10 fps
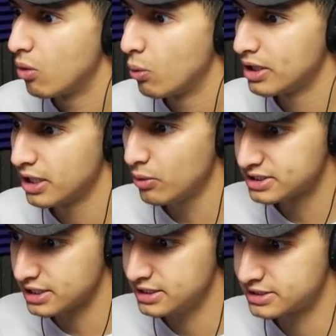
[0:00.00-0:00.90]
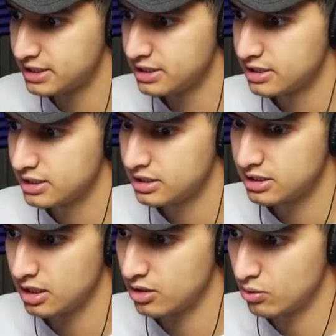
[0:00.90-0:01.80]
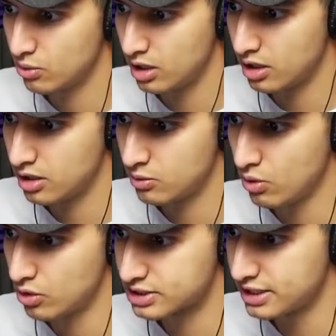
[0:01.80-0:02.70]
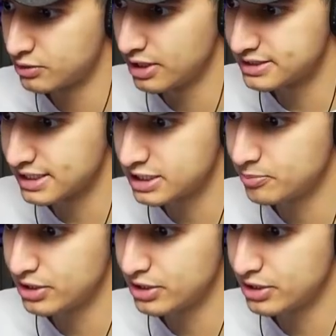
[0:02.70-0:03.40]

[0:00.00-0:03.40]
Wait, that was easy. Whoa, Slendrina is actually